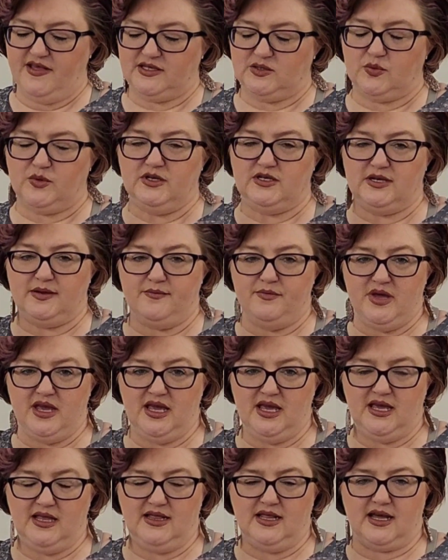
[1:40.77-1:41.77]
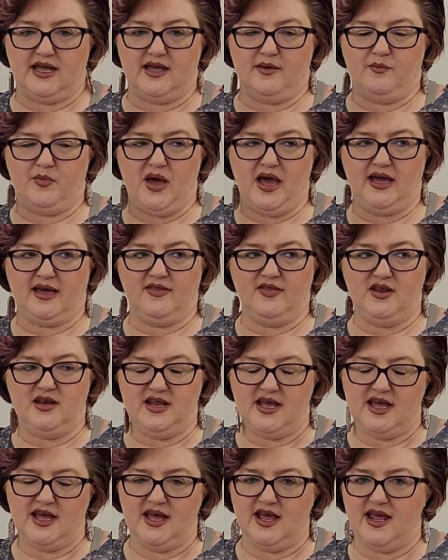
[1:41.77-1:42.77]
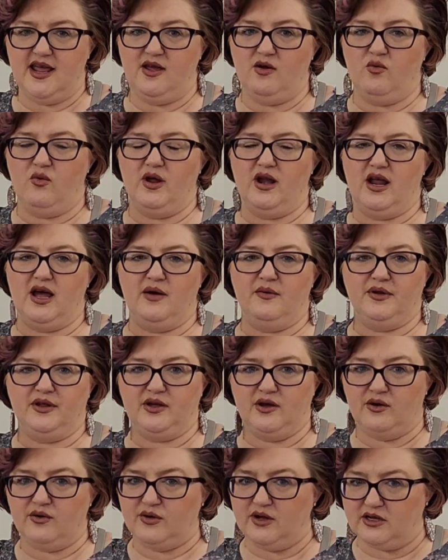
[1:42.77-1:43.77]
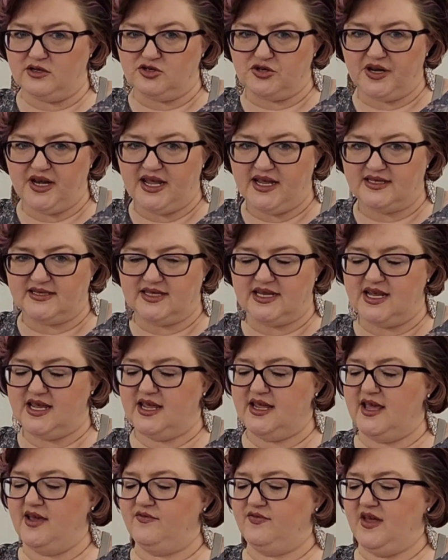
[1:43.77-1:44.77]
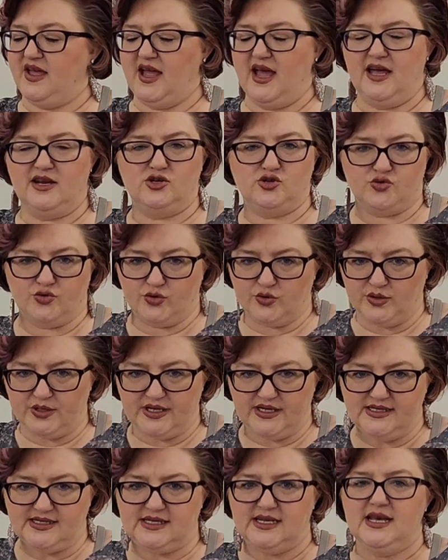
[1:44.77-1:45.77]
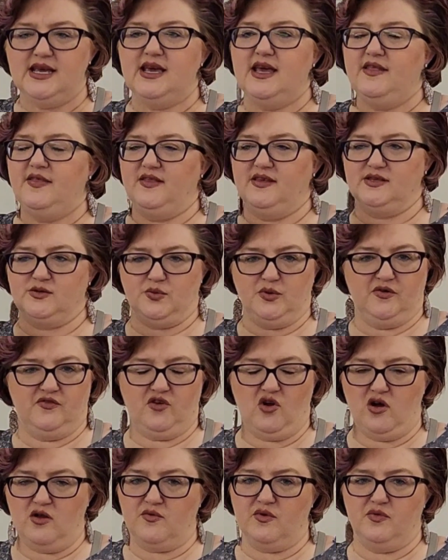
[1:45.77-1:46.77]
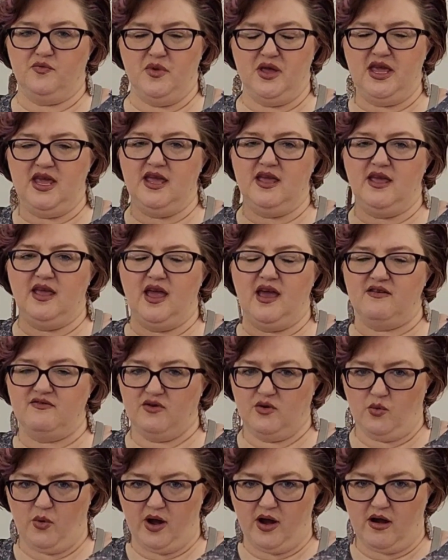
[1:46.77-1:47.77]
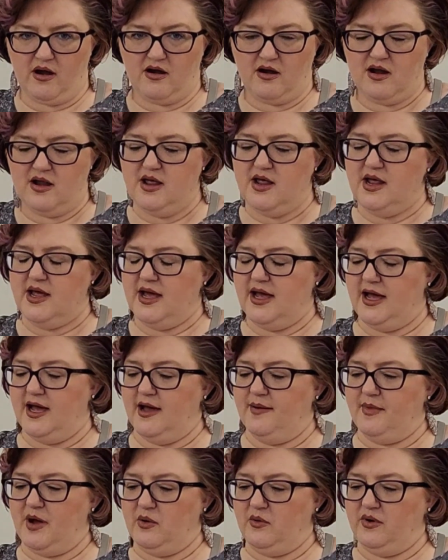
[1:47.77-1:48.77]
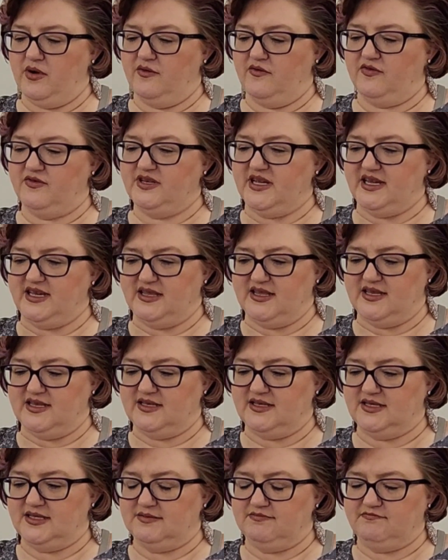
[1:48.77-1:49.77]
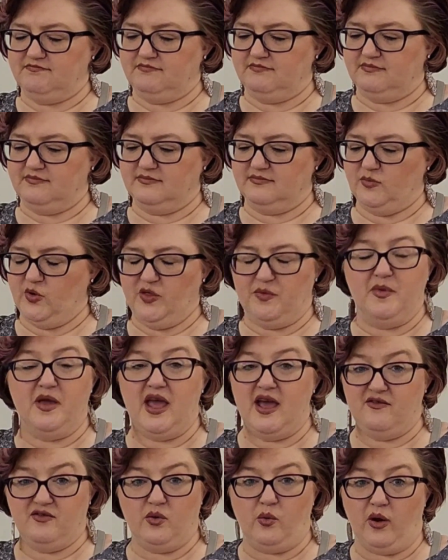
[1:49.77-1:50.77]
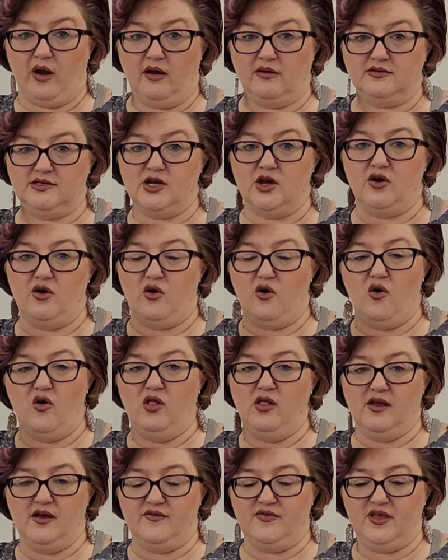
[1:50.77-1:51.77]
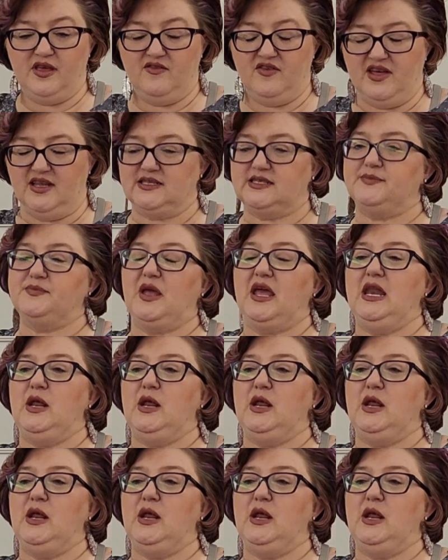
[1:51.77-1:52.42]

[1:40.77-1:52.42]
This one to me, like back in the day when I would go country dancing, if they had Trulies, this would have gone with me everywhere. Um, I would have taken this with me everywhere to all of the events.